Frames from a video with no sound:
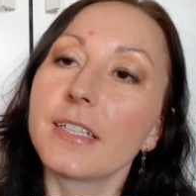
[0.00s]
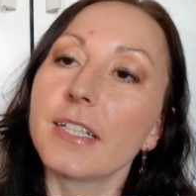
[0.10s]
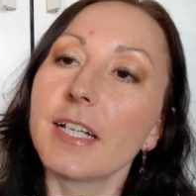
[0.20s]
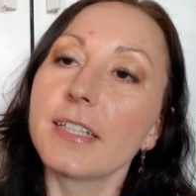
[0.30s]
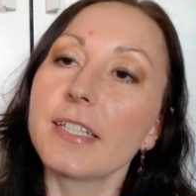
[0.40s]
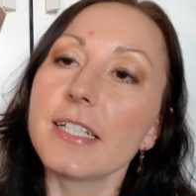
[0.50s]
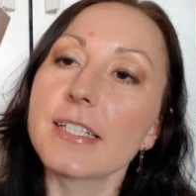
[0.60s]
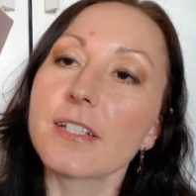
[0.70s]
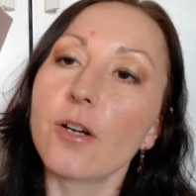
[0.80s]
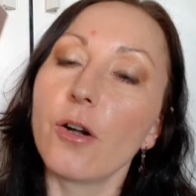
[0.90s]
And
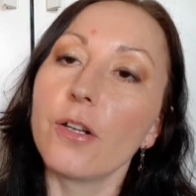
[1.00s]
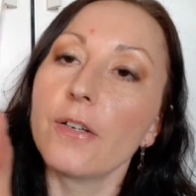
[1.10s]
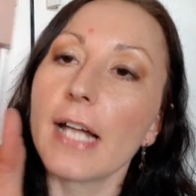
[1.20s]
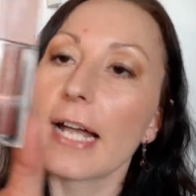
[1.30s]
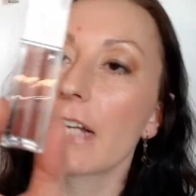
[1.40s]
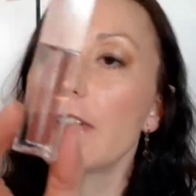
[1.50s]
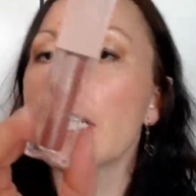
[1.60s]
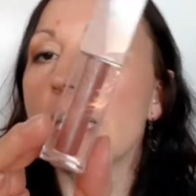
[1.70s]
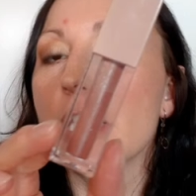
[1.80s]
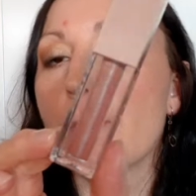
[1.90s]
this color, I have it
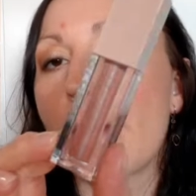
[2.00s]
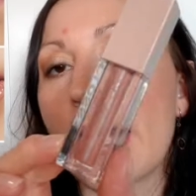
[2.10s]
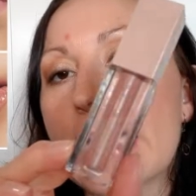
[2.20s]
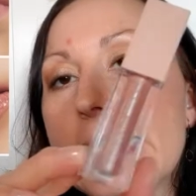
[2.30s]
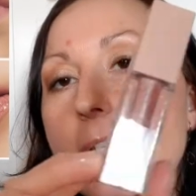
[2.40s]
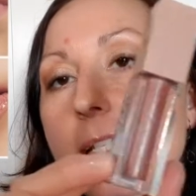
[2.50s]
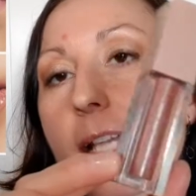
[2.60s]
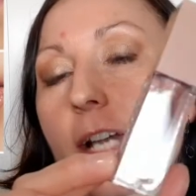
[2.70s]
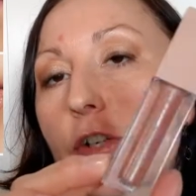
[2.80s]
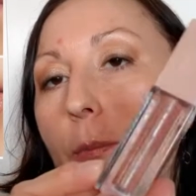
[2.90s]
in the past. This is
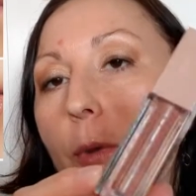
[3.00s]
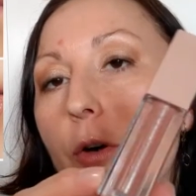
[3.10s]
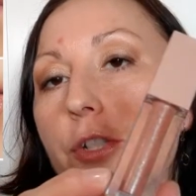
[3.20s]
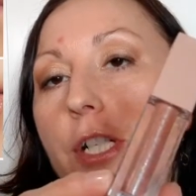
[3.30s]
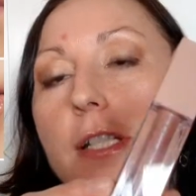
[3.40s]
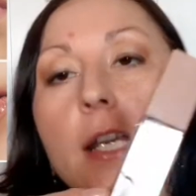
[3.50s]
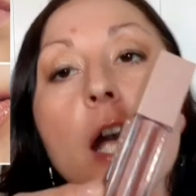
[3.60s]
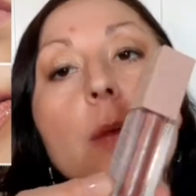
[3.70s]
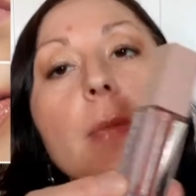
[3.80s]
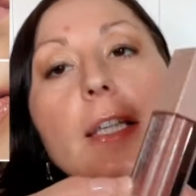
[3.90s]
a repurchase,
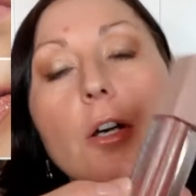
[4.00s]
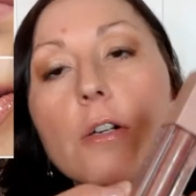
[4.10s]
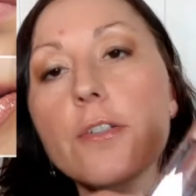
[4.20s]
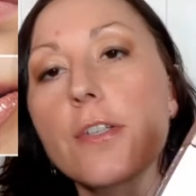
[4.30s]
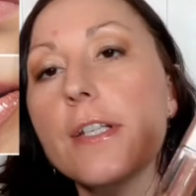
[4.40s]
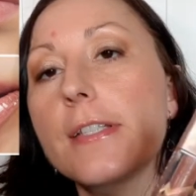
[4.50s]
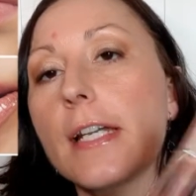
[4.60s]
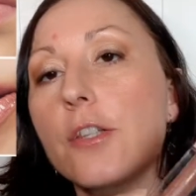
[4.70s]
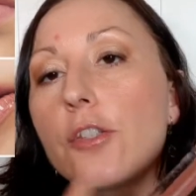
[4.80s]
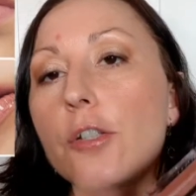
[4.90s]
but also it's
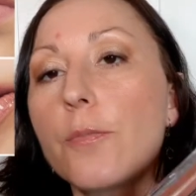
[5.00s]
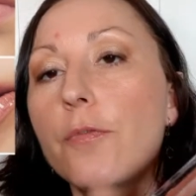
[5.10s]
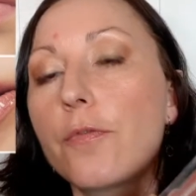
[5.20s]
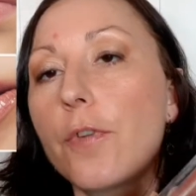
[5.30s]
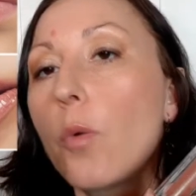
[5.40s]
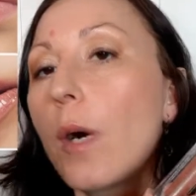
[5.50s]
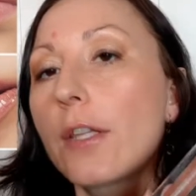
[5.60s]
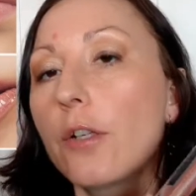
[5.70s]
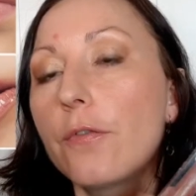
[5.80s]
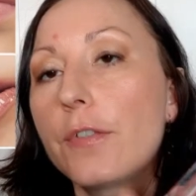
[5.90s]
a dupe for
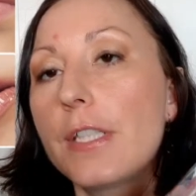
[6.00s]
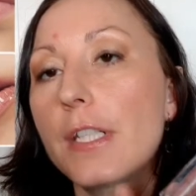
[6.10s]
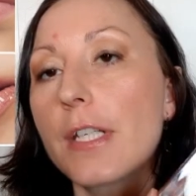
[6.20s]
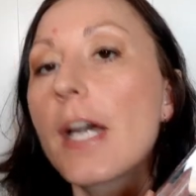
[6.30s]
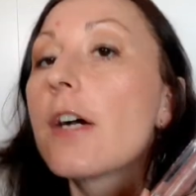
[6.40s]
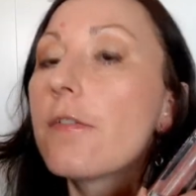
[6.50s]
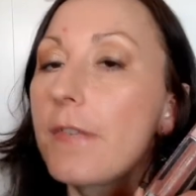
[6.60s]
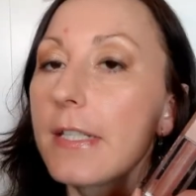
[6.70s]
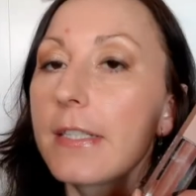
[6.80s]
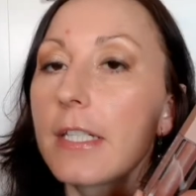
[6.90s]
one of the
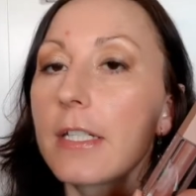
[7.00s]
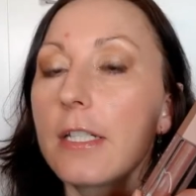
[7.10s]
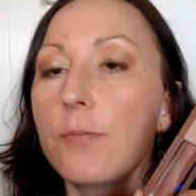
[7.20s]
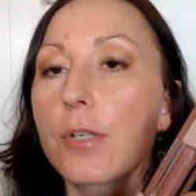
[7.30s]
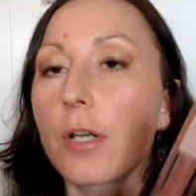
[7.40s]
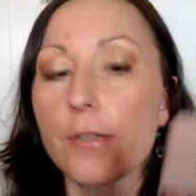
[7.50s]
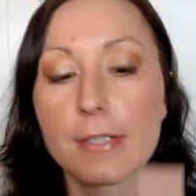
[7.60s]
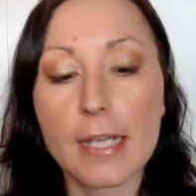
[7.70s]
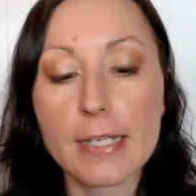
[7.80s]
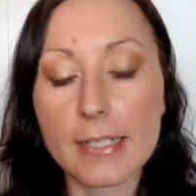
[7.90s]
Fenty lip
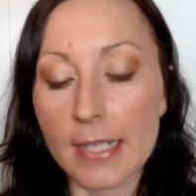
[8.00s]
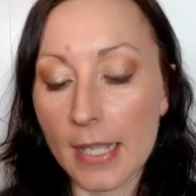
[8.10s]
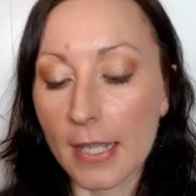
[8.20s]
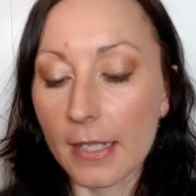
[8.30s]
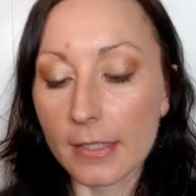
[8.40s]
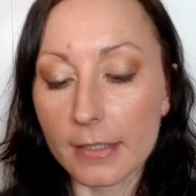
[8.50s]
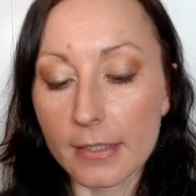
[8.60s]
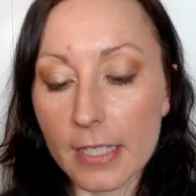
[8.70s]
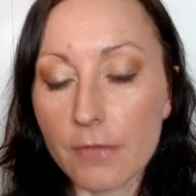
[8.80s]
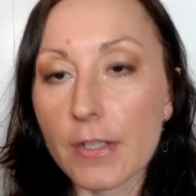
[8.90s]
glosses.
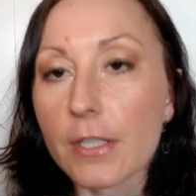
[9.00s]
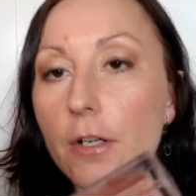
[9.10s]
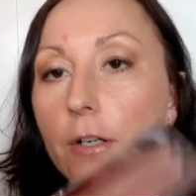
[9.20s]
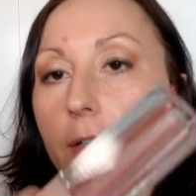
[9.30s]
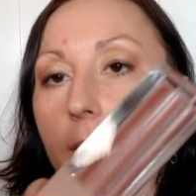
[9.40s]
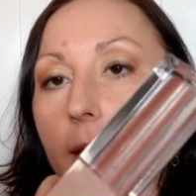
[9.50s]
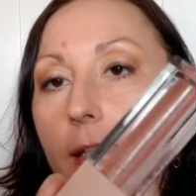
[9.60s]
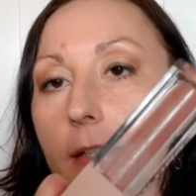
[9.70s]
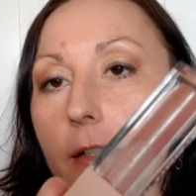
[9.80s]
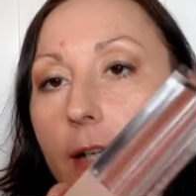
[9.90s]
Even though,
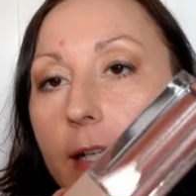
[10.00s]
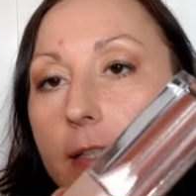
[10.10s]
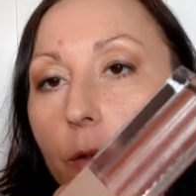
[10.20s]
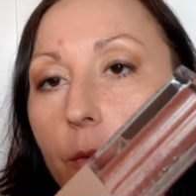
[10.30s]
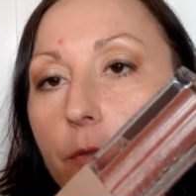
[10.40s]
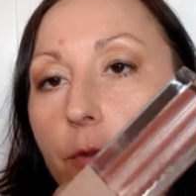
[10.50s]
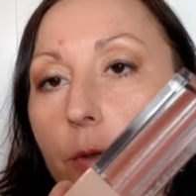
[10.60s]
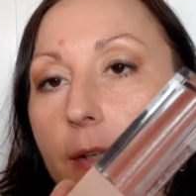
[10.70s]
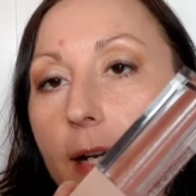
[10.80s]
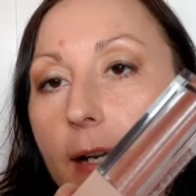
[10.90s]
okay, so if you
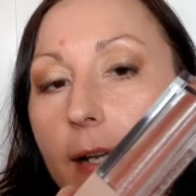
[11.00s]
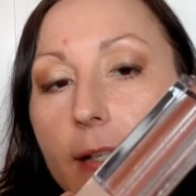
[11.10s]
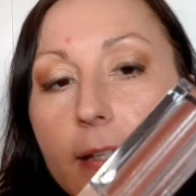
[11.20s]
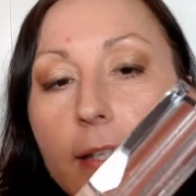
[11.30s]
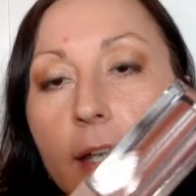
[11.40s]
look at it,